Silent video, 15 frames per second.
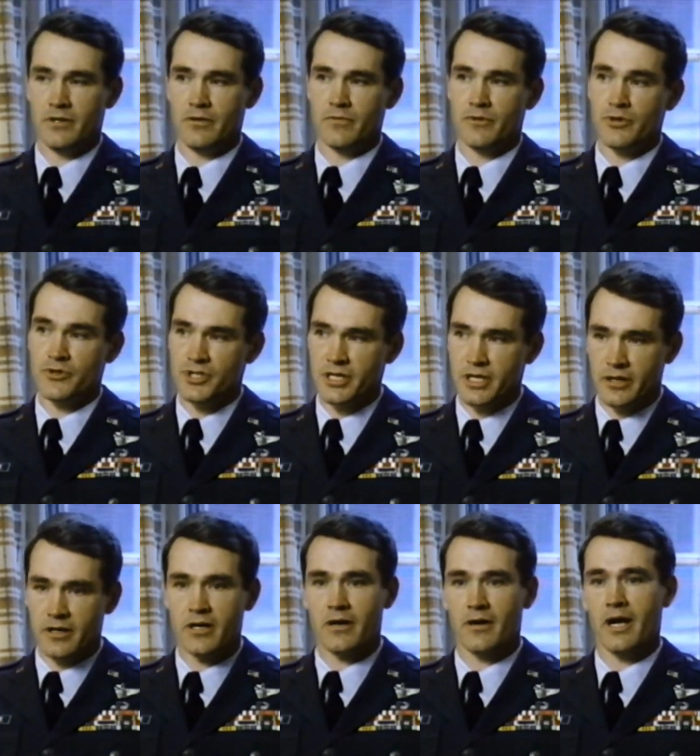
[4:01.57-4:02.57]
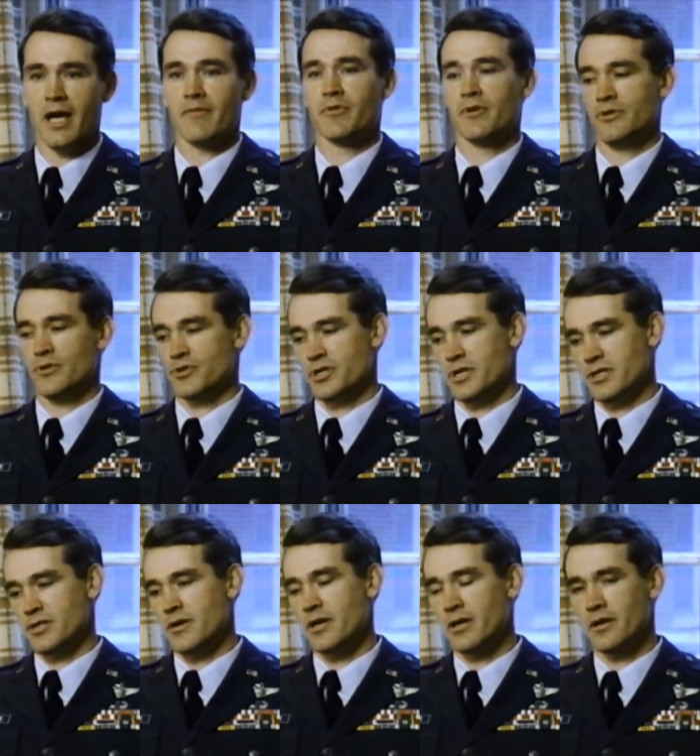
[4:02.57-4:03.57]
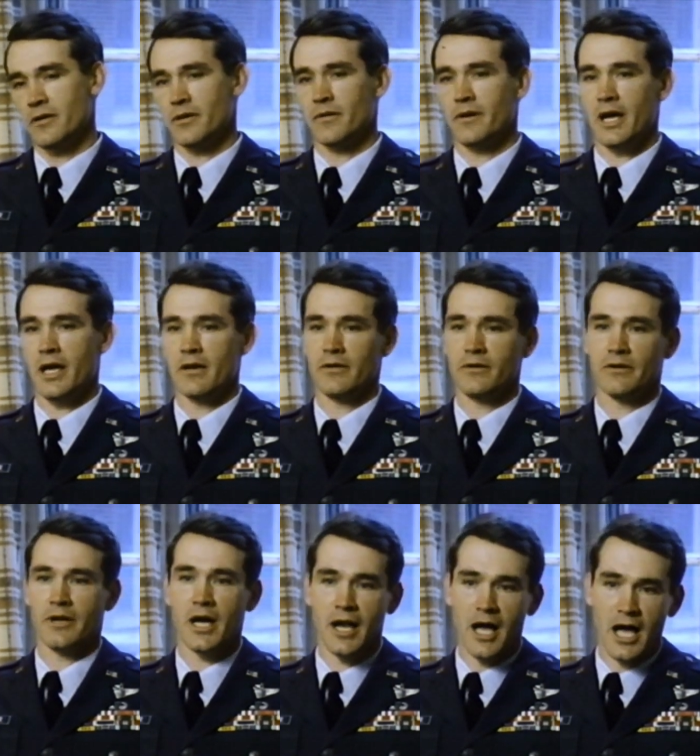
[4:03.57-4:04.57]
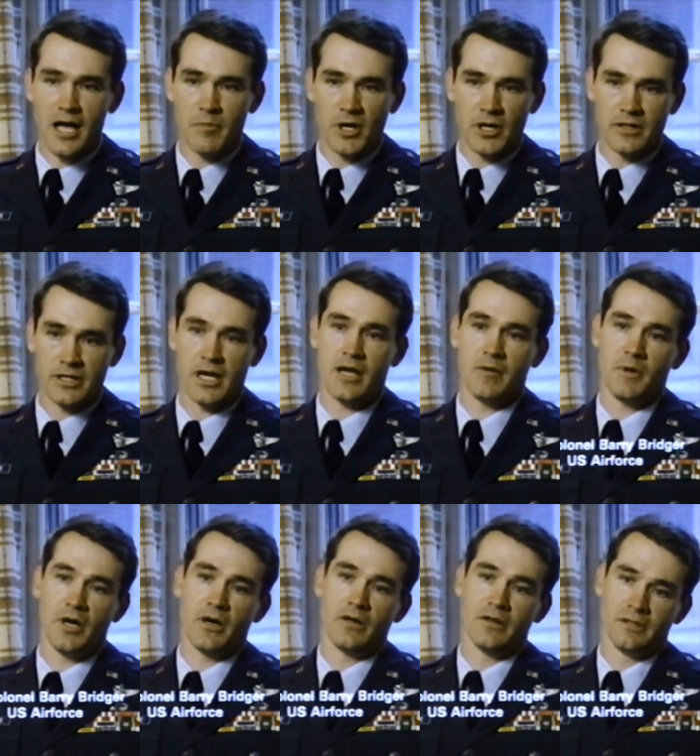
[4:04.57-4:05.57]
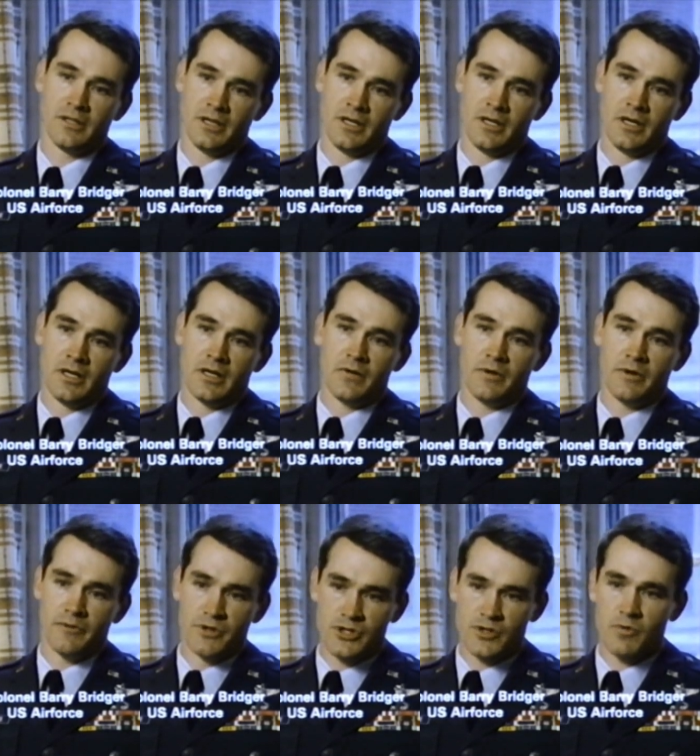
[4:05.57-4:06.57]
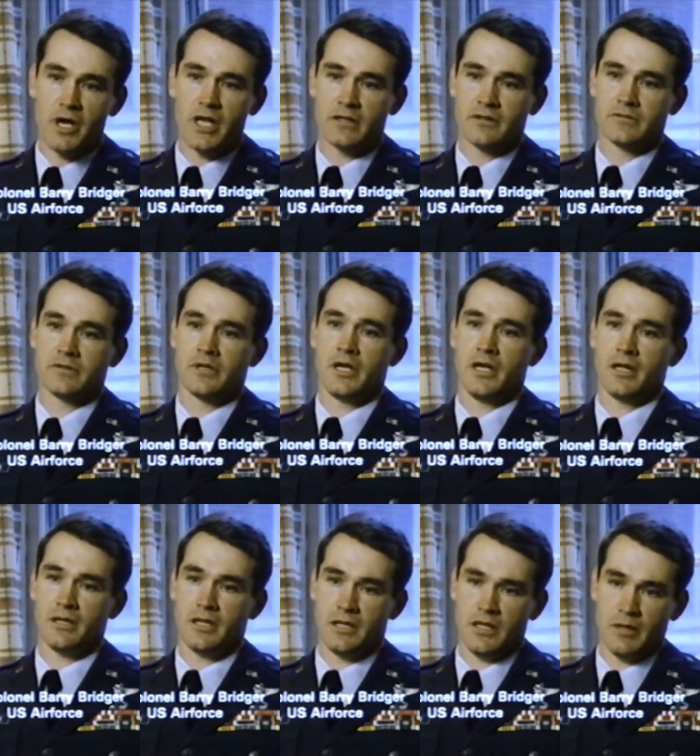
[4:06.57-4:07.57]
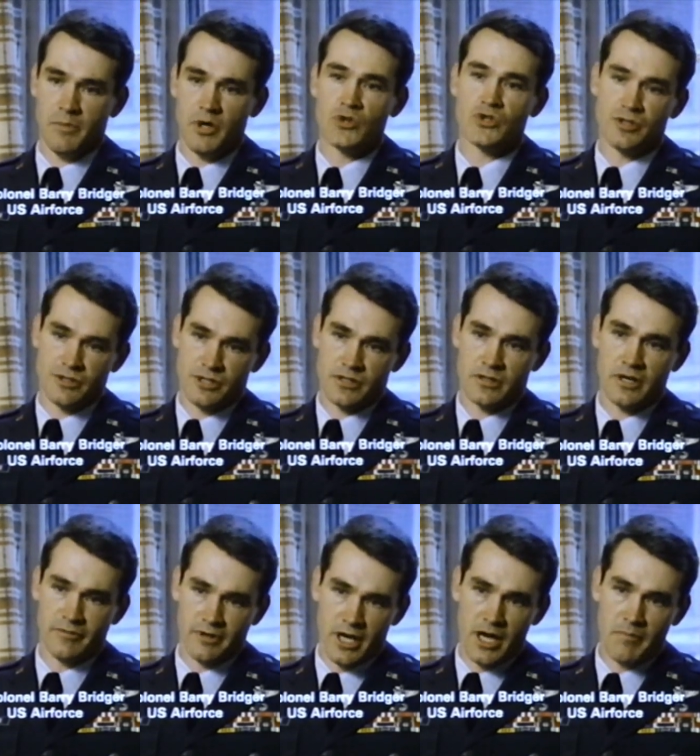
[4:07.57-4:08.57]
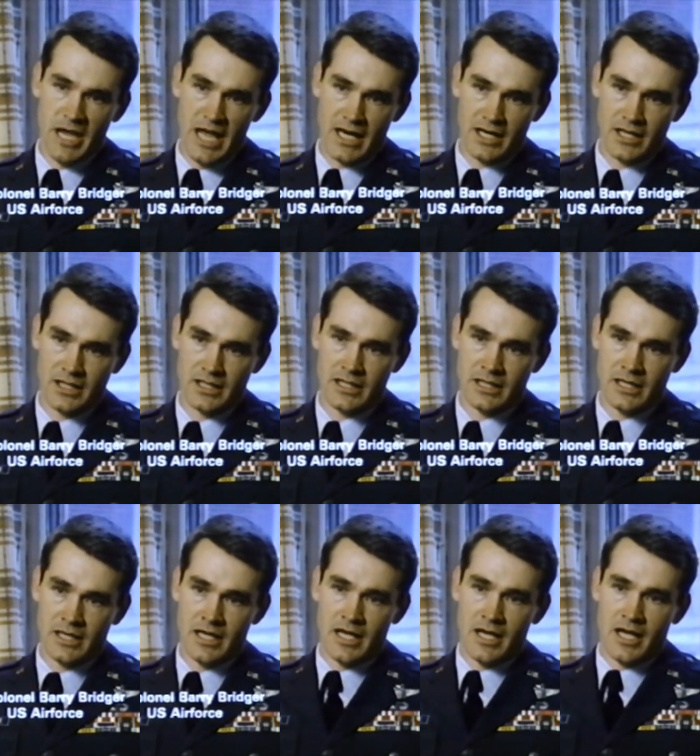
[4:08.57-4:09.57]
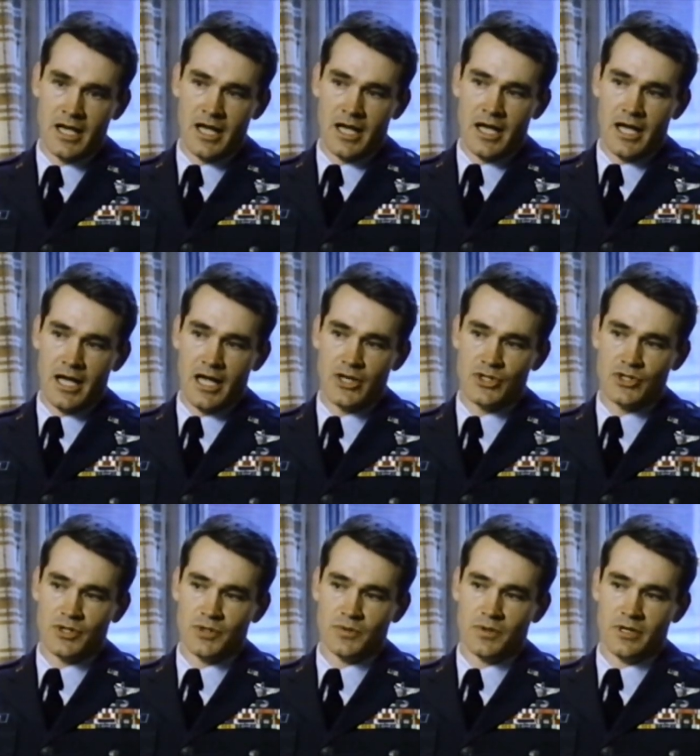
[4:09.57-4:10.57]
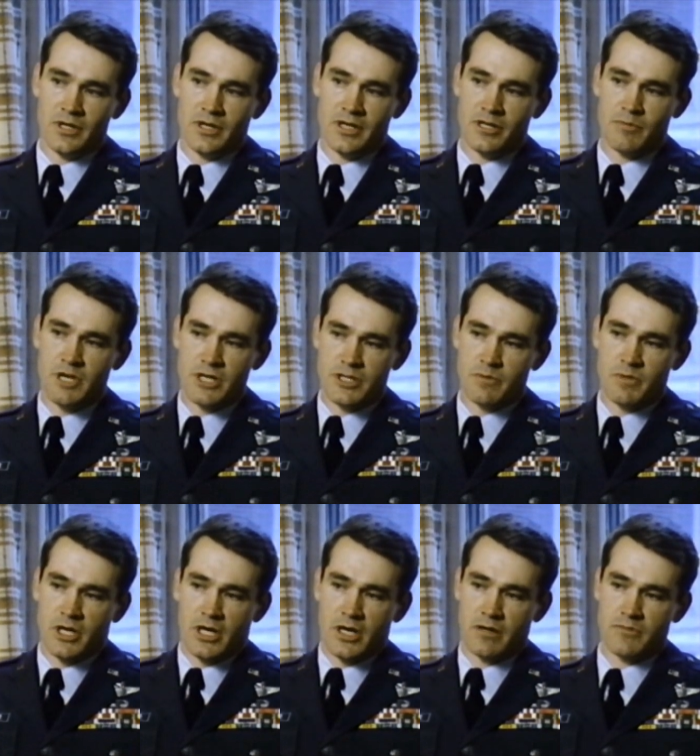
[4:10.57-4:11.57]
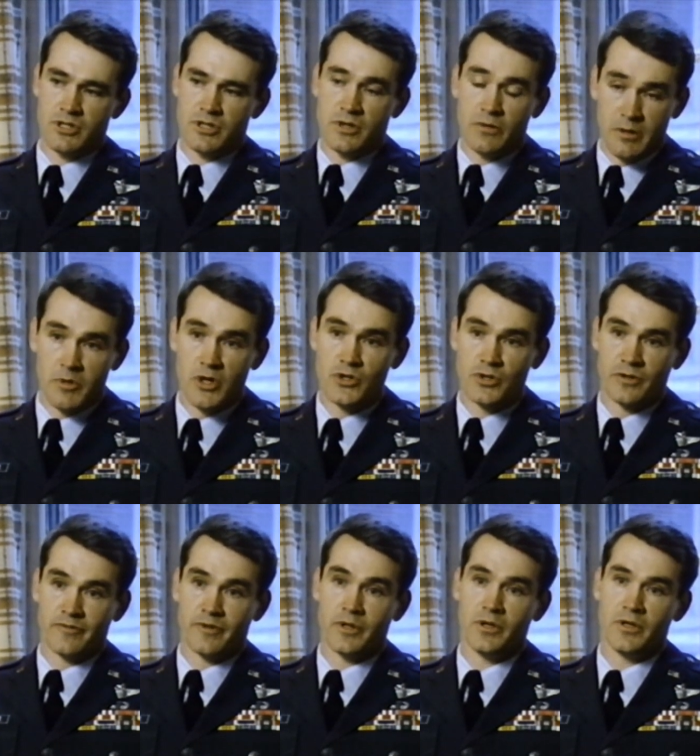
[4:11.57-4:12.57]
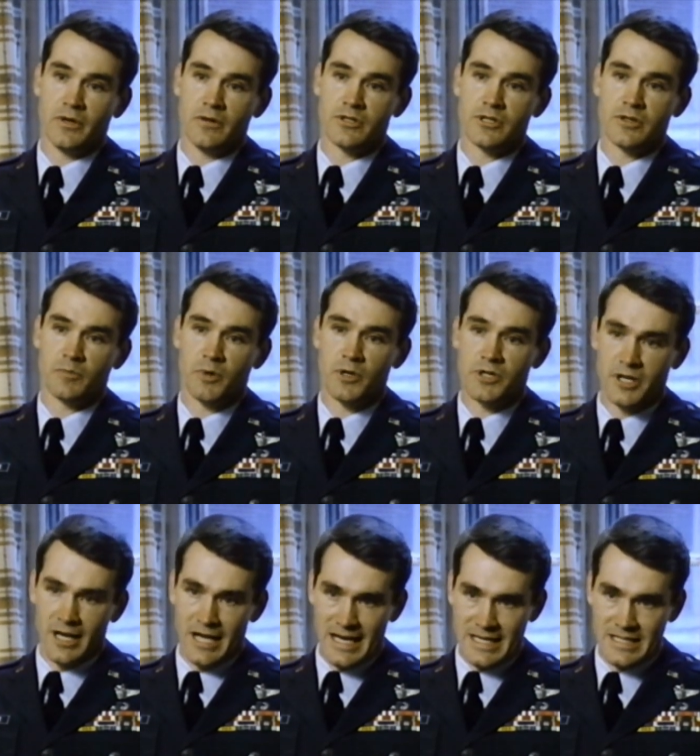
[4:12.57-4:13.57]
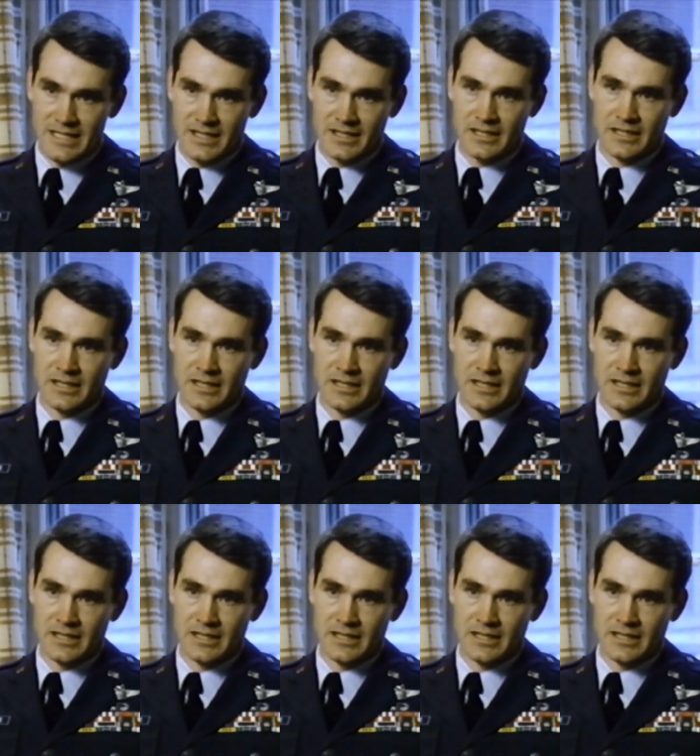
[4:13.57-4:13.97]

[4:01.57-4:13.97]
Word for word: You see an aircraft, you see a target on the ground. You're not eyeball to eyeball with the sweat and the emotions of combat. And so it doesn't become so emotional for you and so personalized.